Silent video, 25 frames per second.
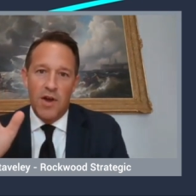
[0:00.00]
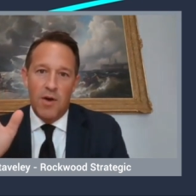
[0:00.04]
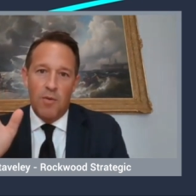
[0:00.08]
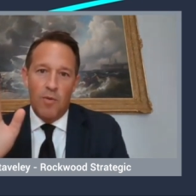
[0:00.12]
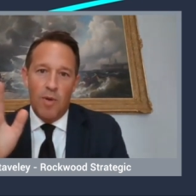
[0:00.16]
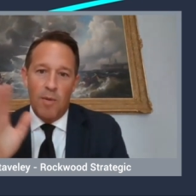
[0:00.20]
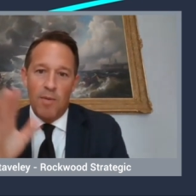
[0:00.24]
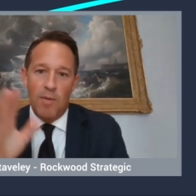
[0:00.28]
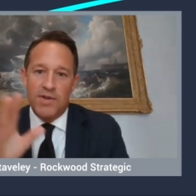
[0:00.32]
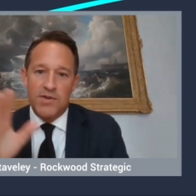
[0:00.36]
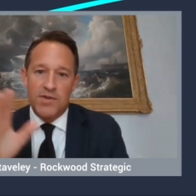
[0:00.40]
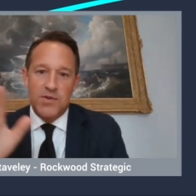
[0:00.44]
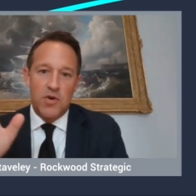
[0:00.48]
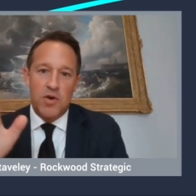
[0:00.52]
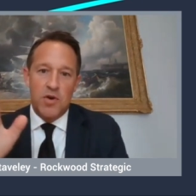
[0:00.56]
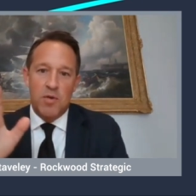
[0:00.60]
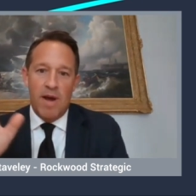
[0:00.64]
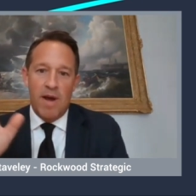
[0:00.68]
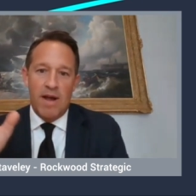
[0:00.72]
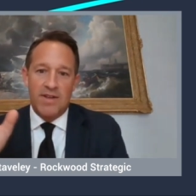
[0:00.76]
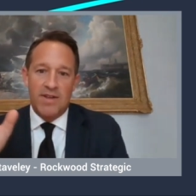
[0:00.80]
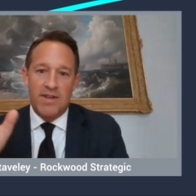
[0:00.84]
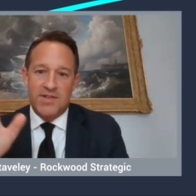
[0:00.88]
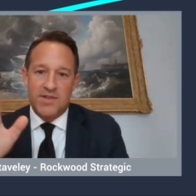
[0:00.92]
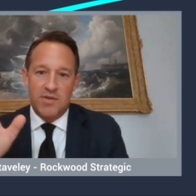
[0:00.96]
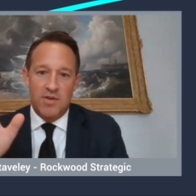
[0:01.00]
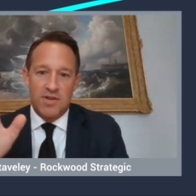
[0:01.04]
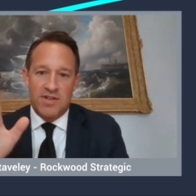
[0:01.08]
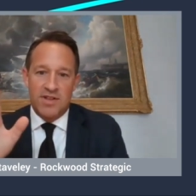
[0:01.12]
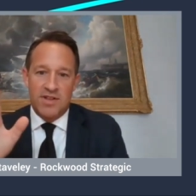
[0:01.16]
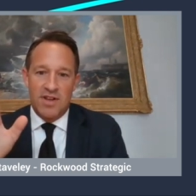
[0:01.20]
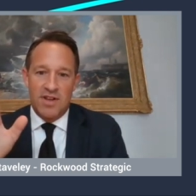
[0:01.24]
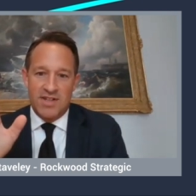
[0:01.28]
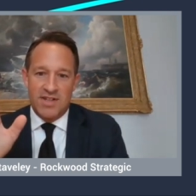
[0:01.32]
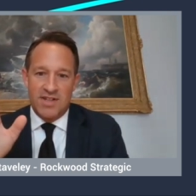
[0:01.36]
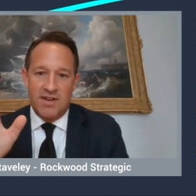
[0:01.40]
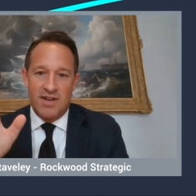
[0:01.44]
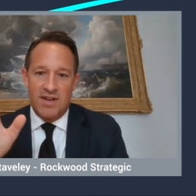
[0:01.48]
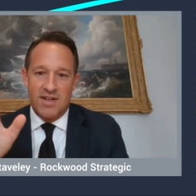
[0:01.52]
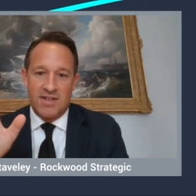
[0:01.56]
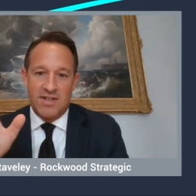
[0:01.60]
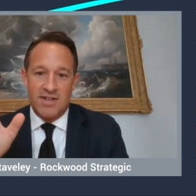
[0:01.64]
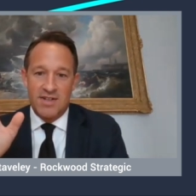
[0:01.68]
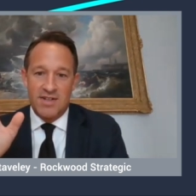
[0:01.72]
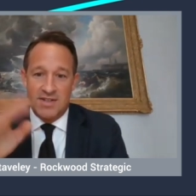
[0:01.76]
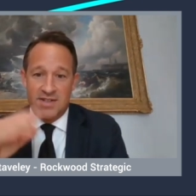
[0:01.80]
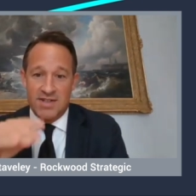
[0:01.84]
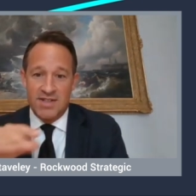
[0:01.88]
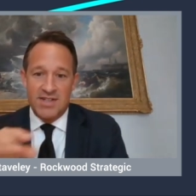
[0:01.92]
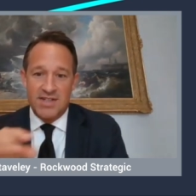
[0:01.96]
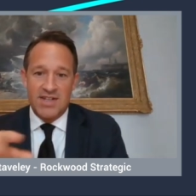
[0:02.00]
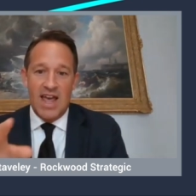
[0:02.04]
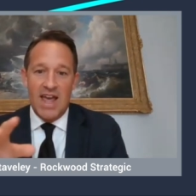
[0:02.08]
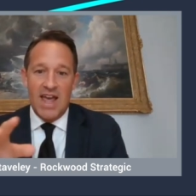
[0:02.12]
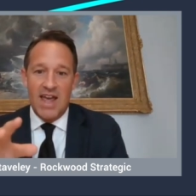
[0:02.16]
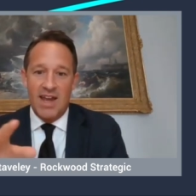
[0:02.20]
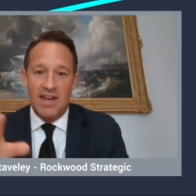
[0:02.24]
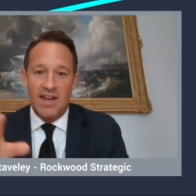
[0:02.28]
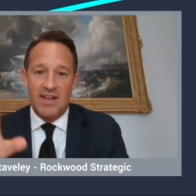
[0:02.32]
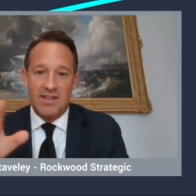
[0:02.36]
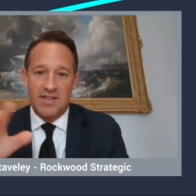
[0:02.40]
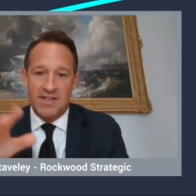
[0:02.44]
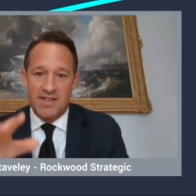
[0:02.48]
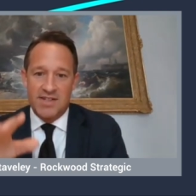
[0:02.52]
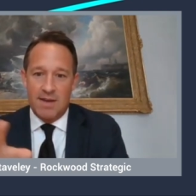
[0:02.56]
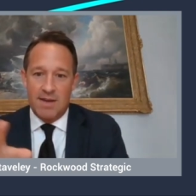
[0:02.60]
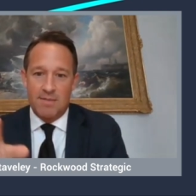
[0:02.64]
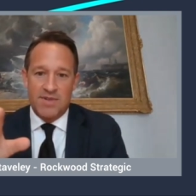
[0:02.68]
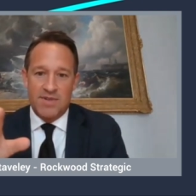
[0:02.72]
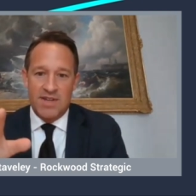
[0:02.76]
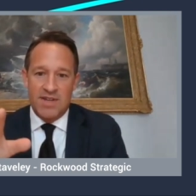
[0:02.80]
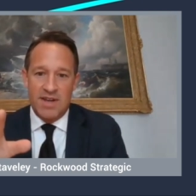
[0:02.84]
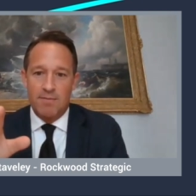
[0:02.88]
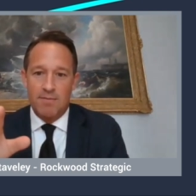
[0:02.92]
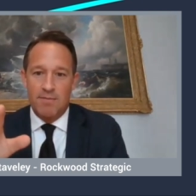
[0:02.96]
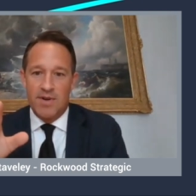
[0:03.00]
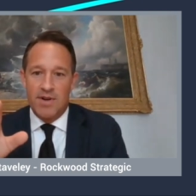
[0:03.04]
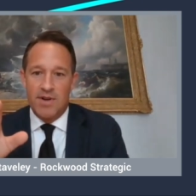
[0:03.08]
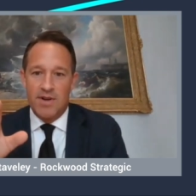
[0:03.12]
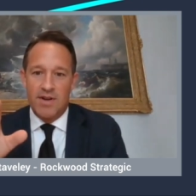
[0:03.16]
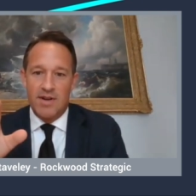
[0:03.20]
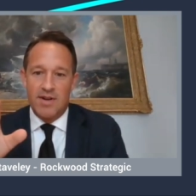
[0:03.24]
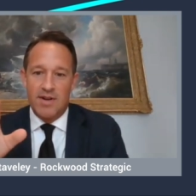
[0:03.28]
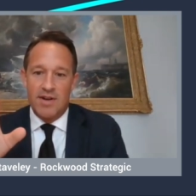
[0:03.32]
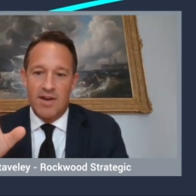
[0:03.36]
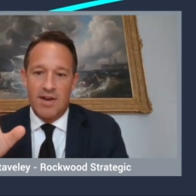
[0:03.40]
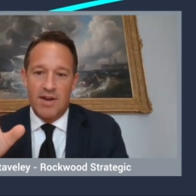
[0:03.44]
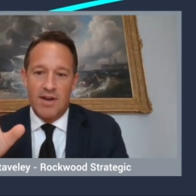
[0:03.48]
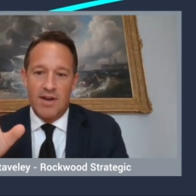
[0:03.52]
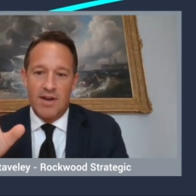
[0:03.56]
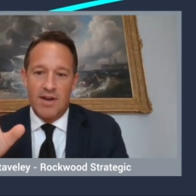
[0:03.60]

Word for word: When we talk about stocks like Titon today in September